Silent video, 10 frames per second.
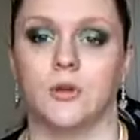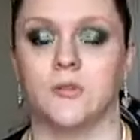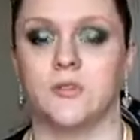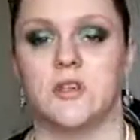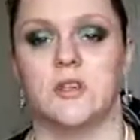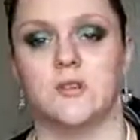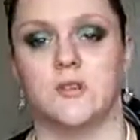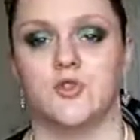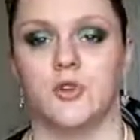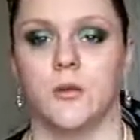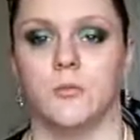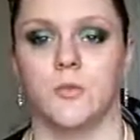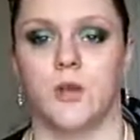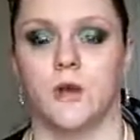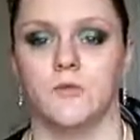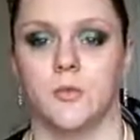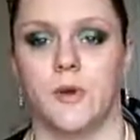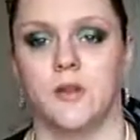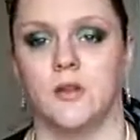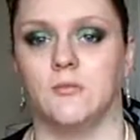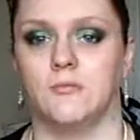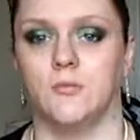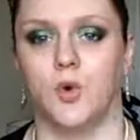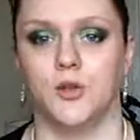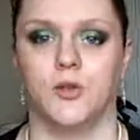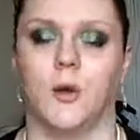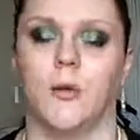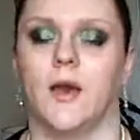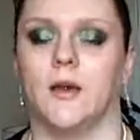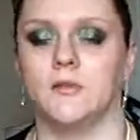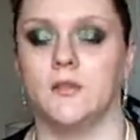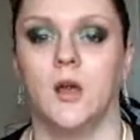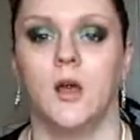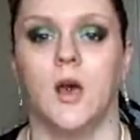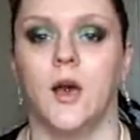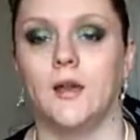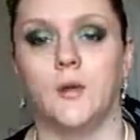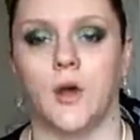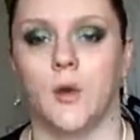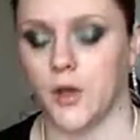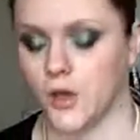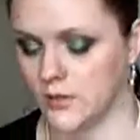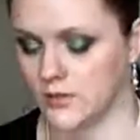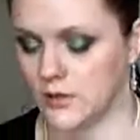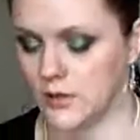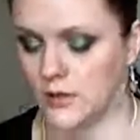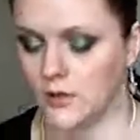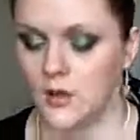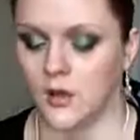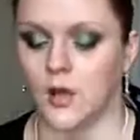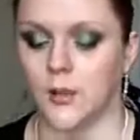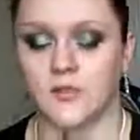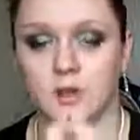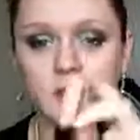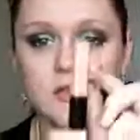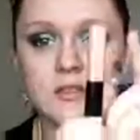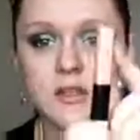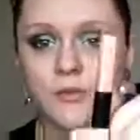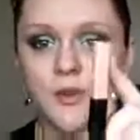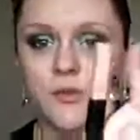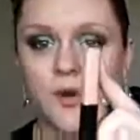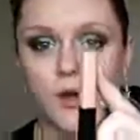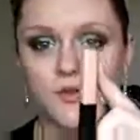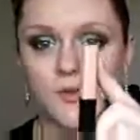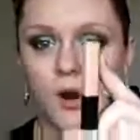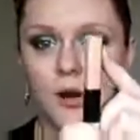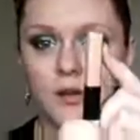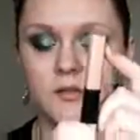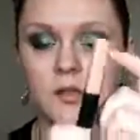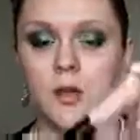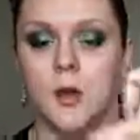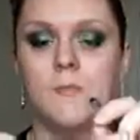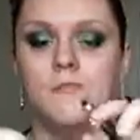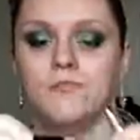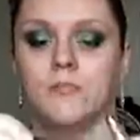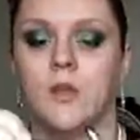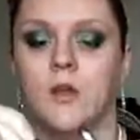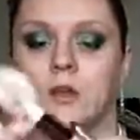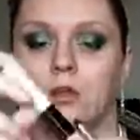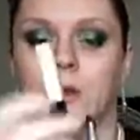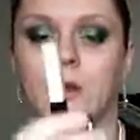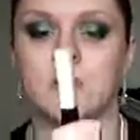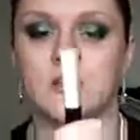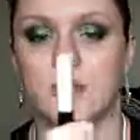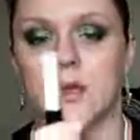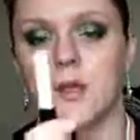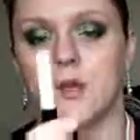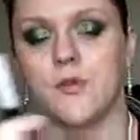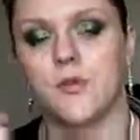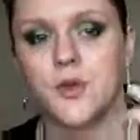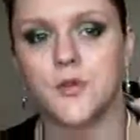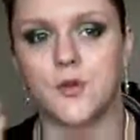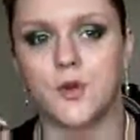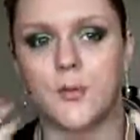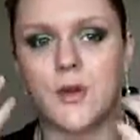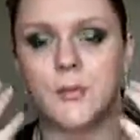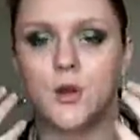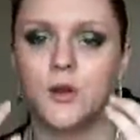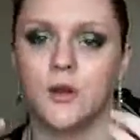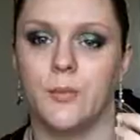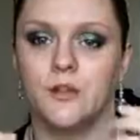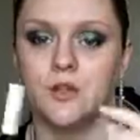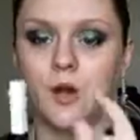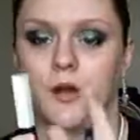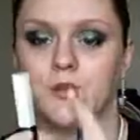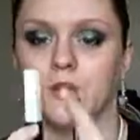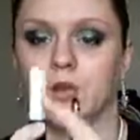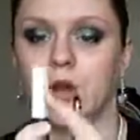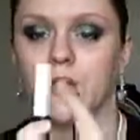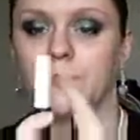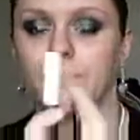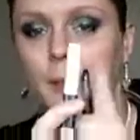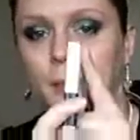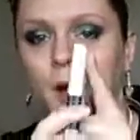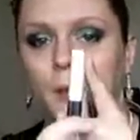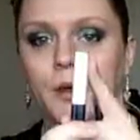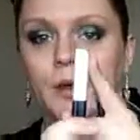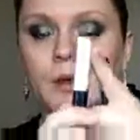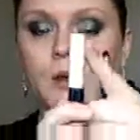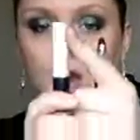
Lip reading: chronic fatigue syndrome, kind of depending what you know it as. Anyway, I won't go into that. So this definitely for under eyes. Throughout the day, if you think that you're maybe looking a bit tired, you can kind of pep up